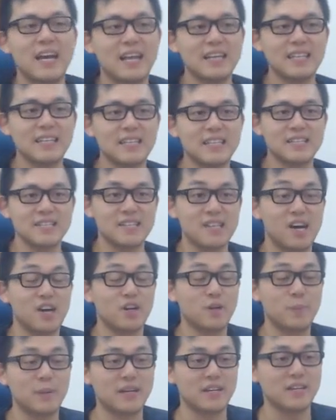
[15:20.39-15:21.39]
I think this is
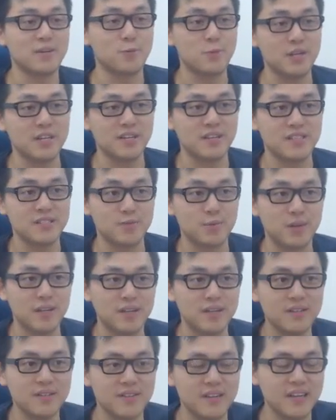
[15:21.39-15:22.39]
auto pick in Arena as
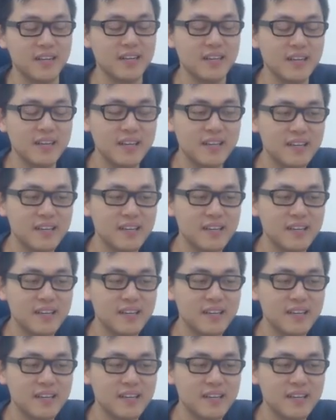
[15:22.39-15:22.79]
well, right?